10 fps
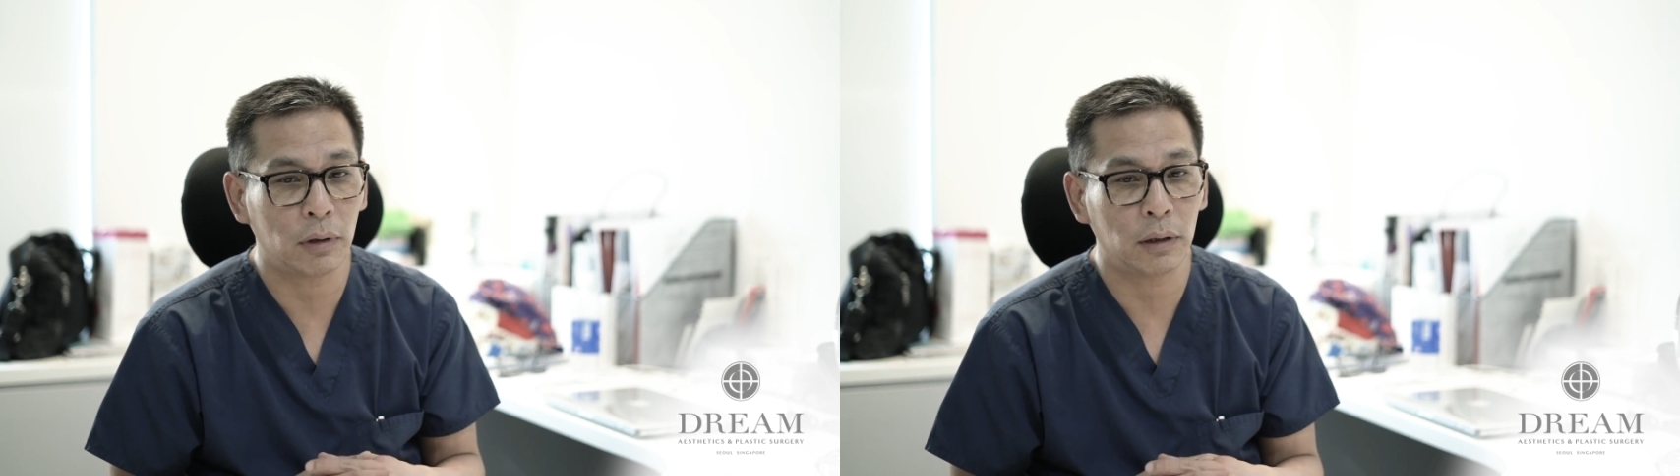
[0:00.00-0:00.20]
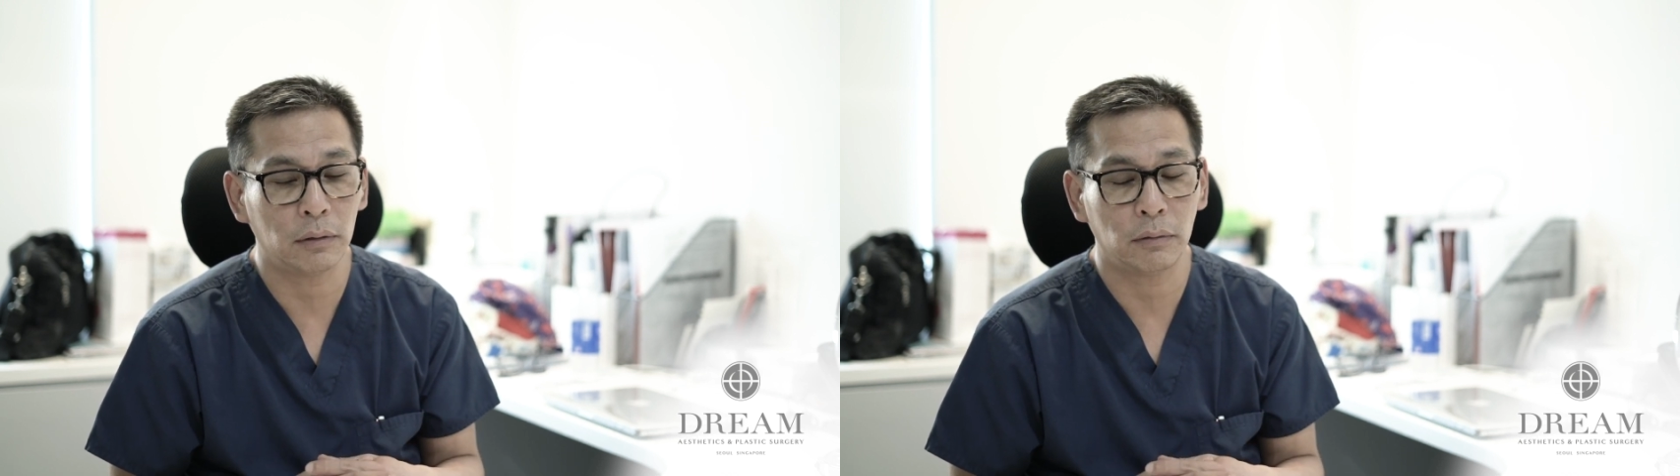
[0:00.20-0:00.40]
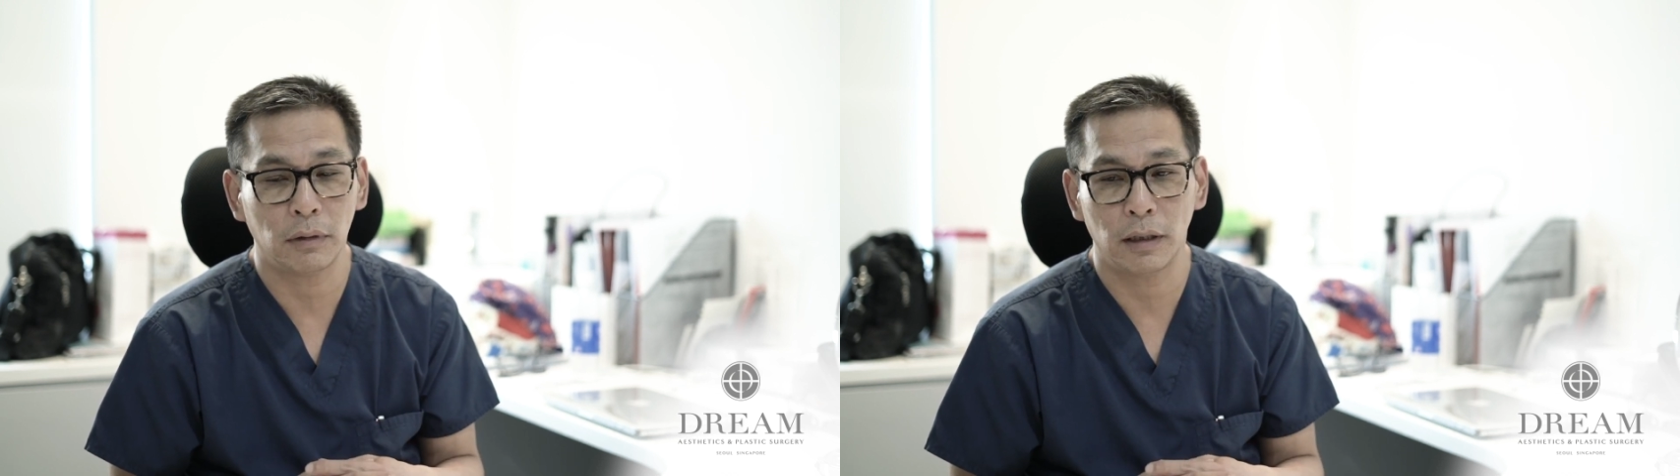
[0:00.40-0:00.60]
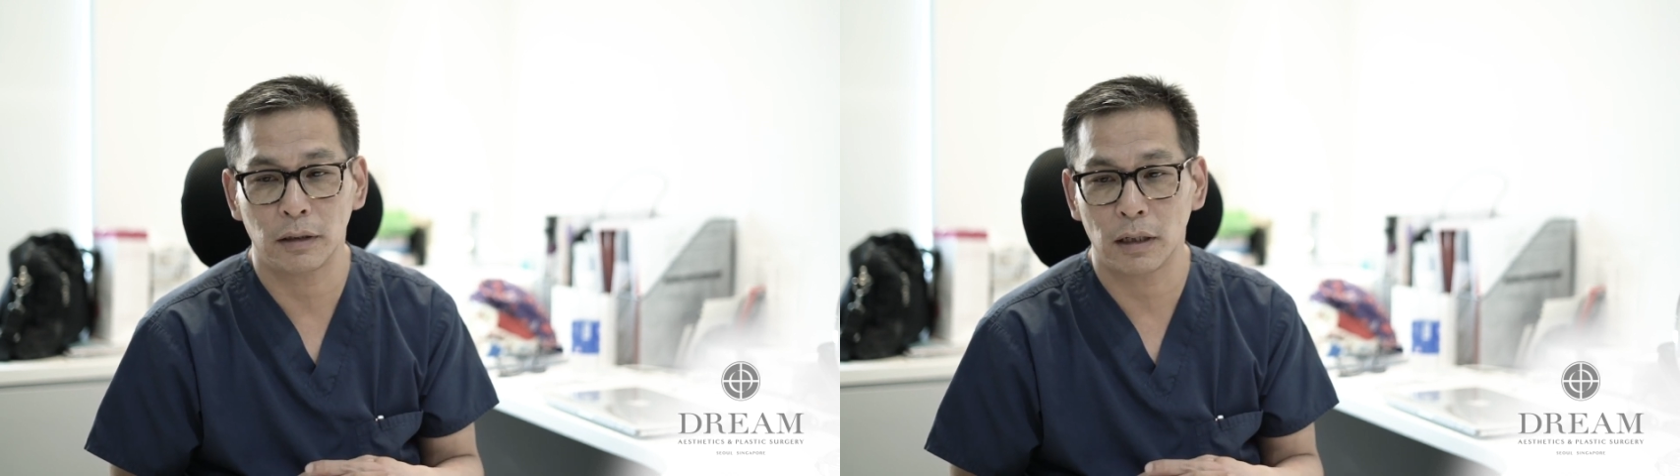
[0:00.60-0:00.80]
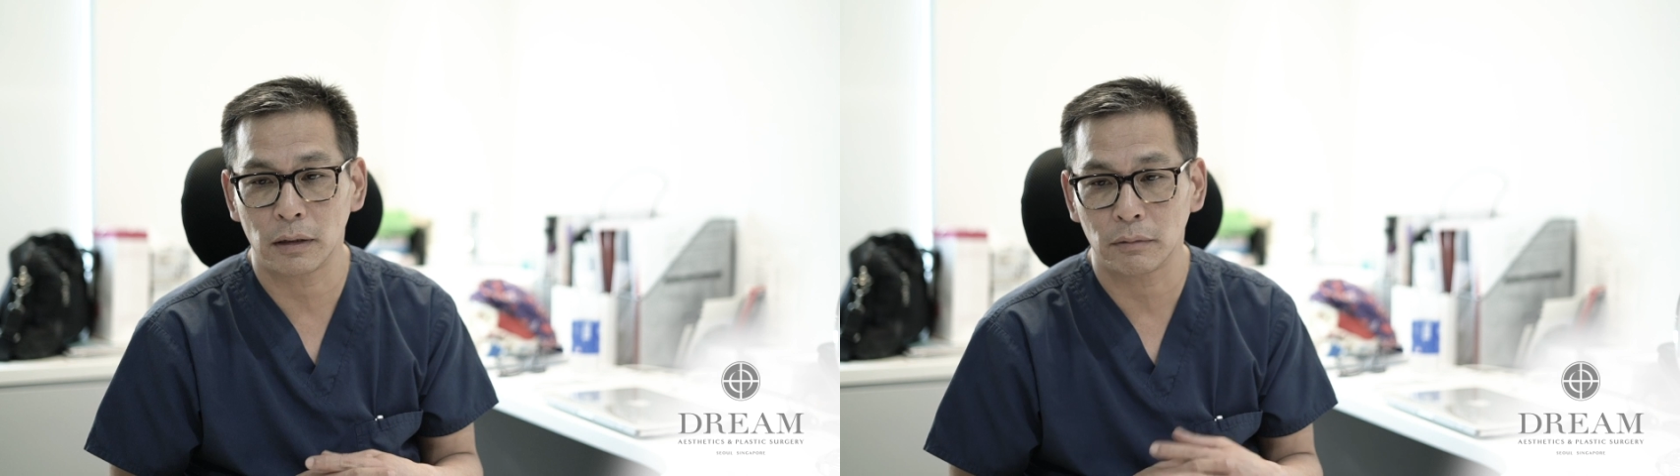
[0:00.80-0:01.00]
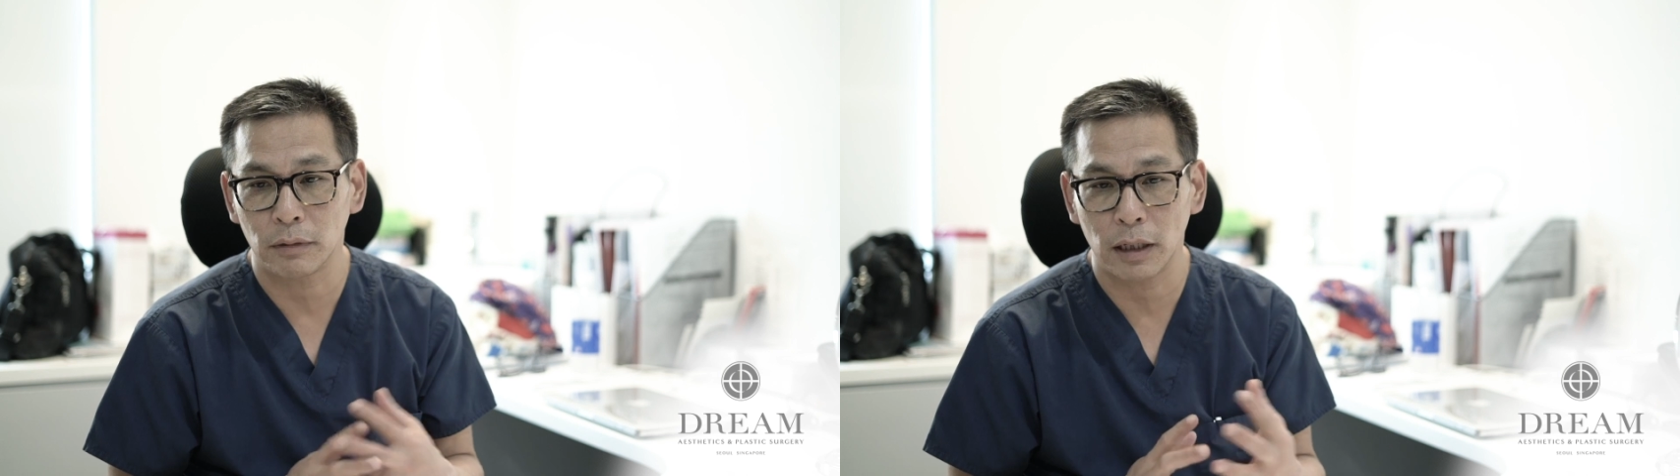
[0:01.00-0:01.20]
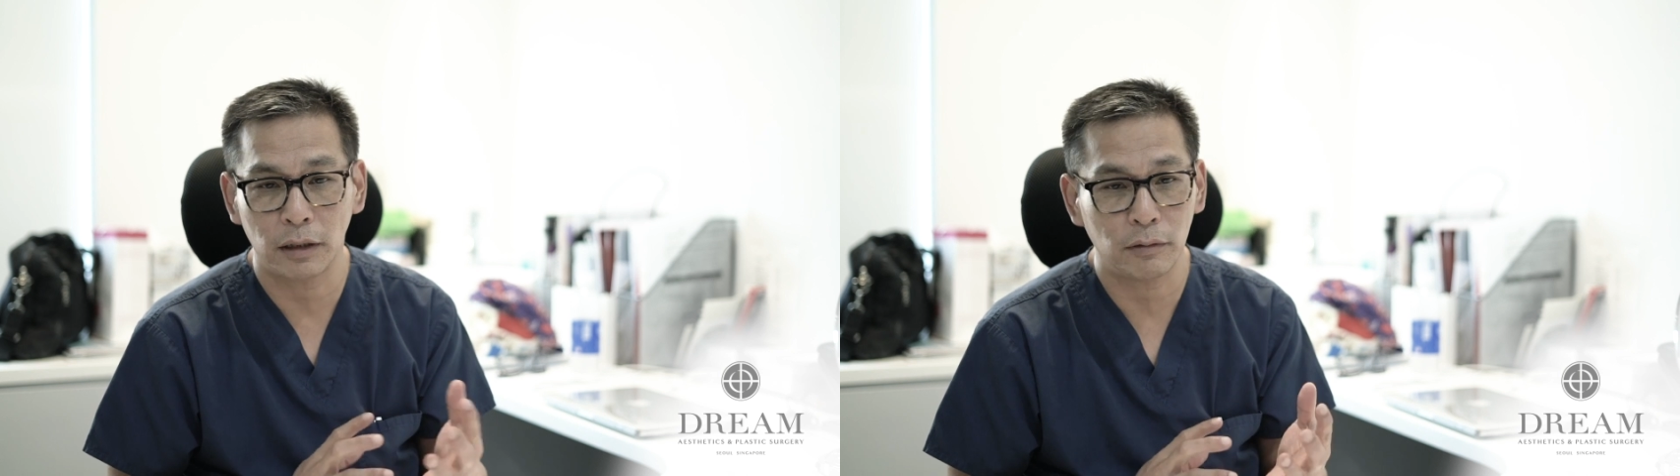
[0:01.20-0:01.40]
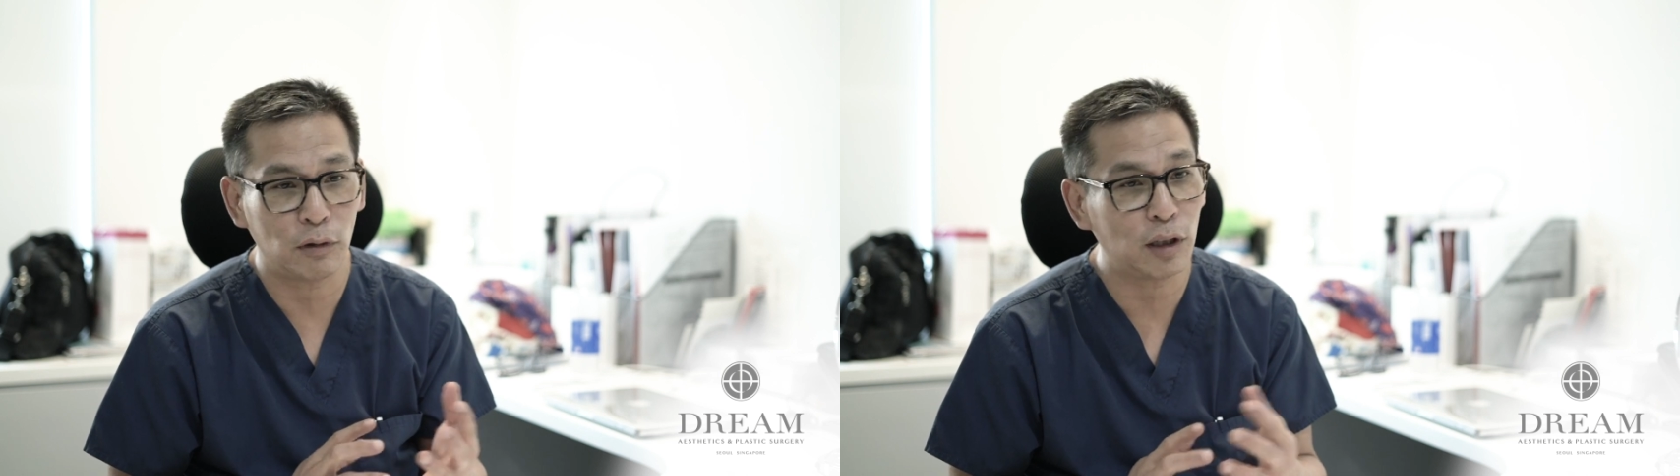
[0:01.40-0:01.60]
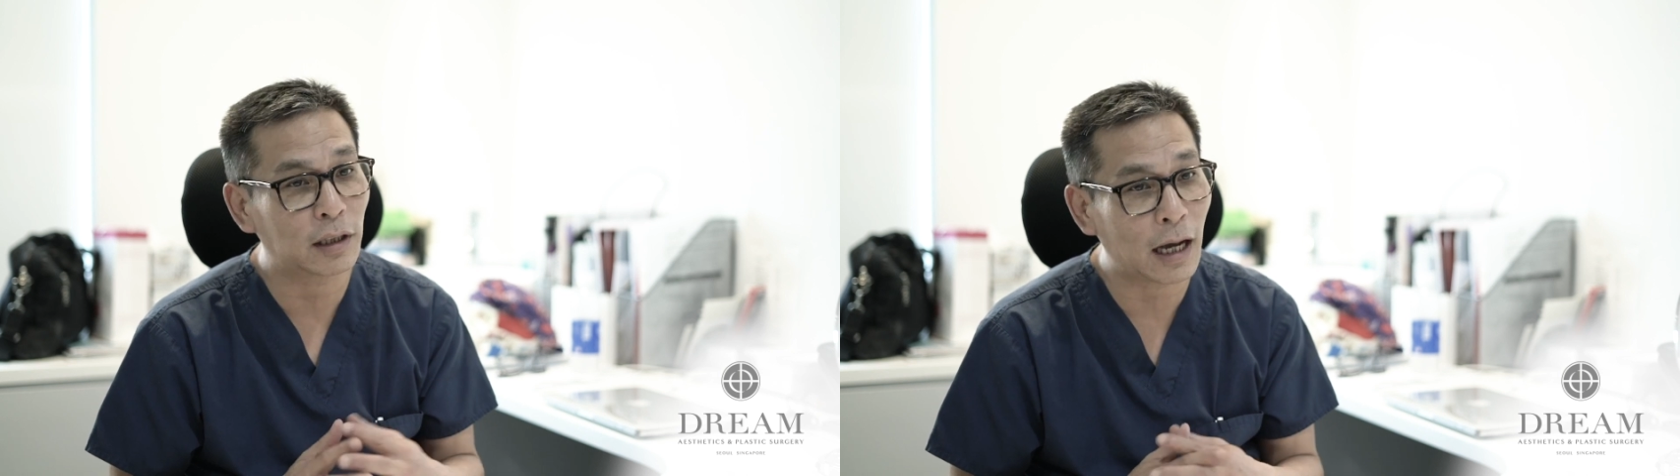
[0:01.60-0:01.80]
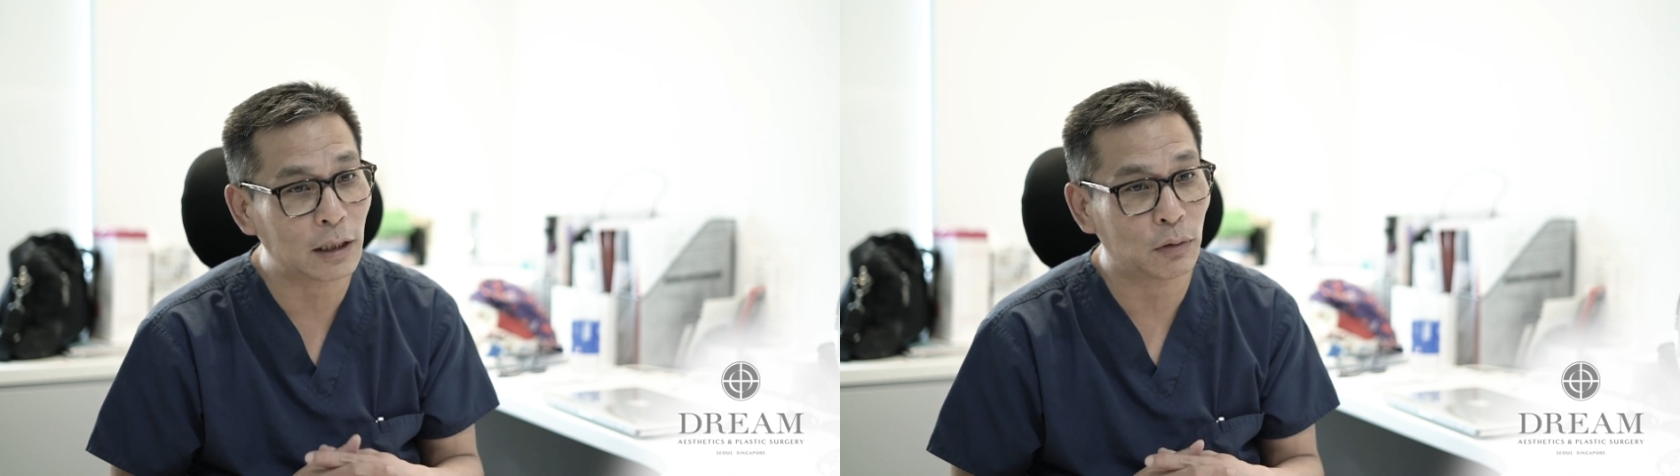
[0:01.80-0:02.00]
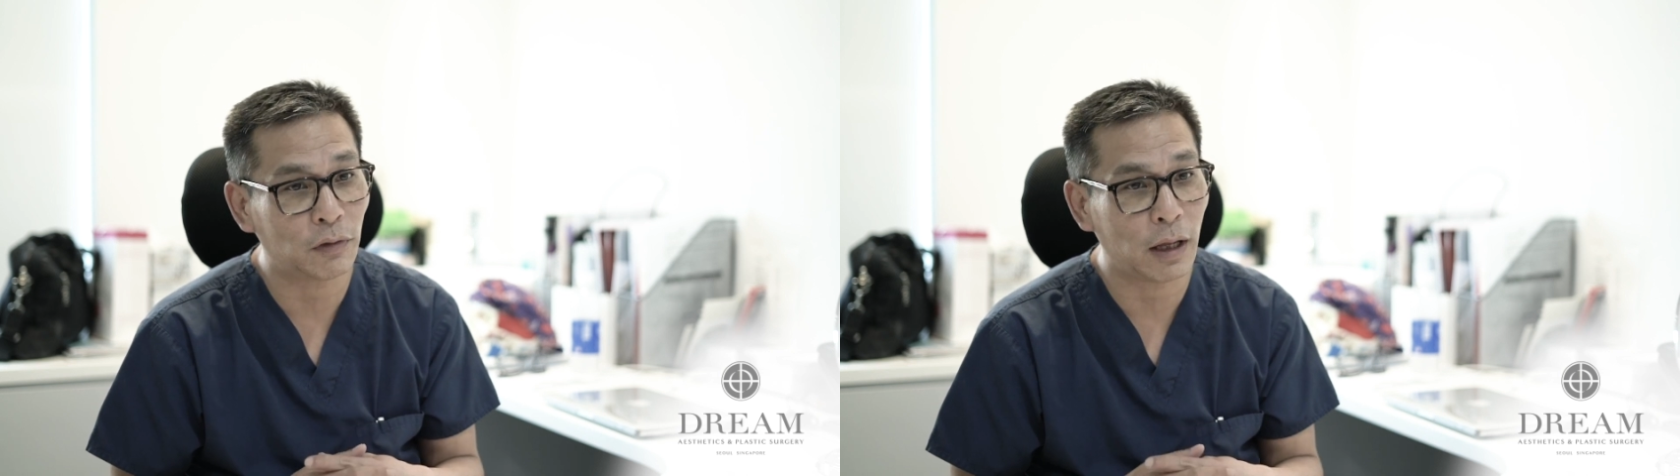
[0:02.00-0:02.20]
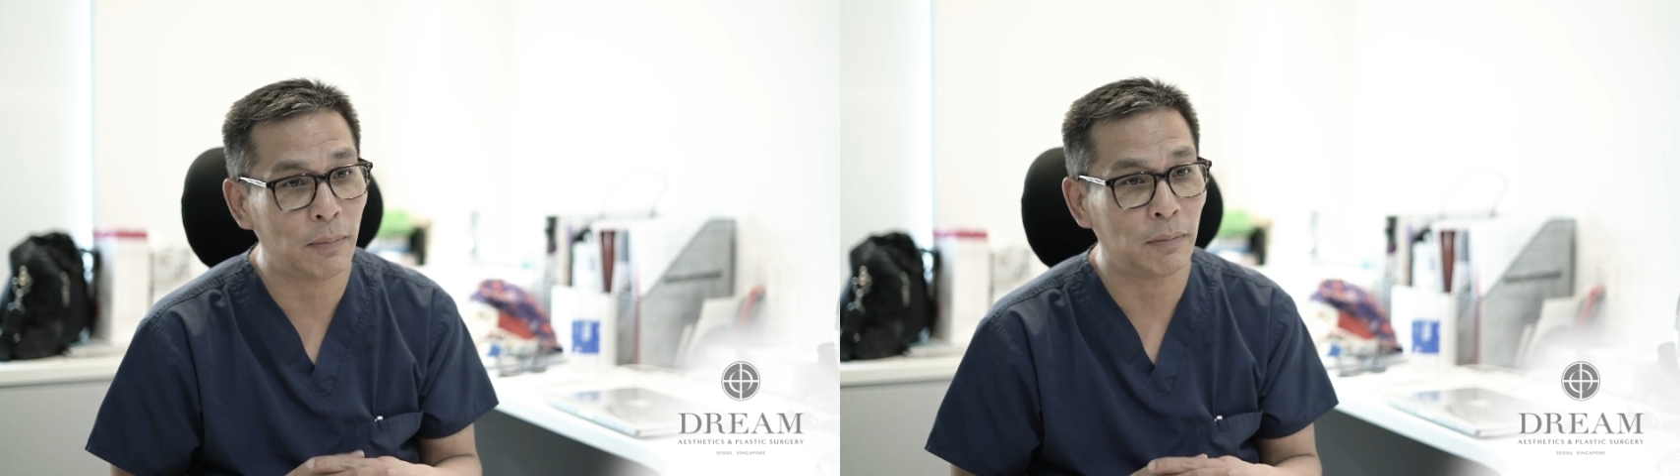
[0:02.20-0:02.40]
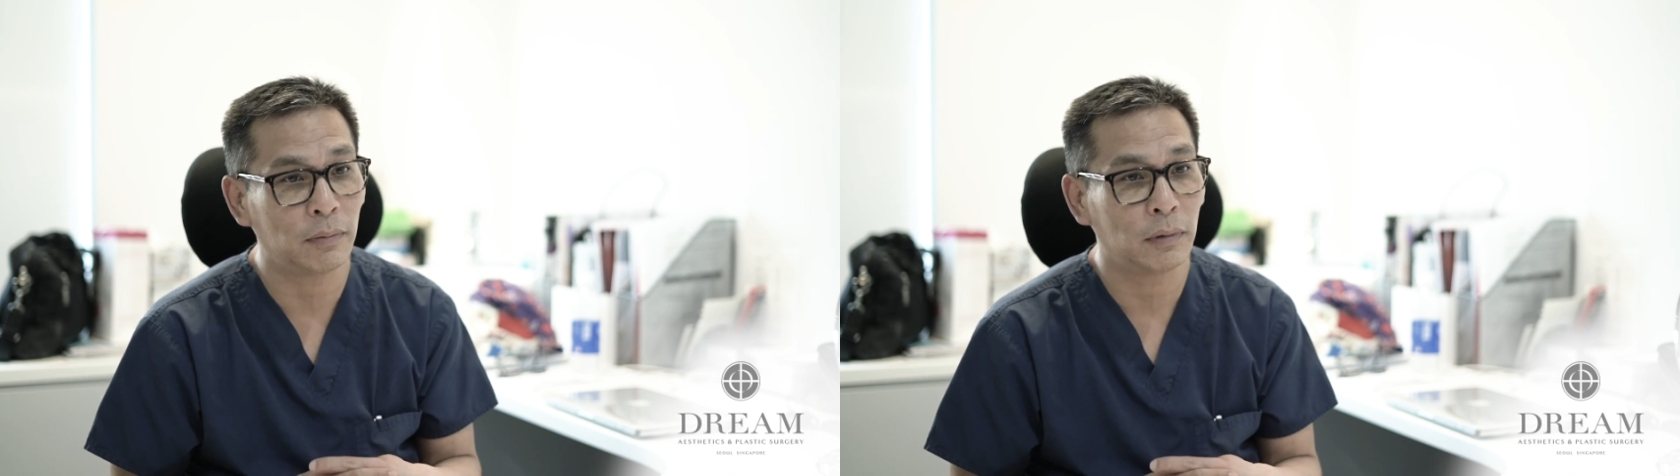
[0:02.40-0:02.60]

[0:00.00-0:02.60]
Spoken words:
and discuss with them.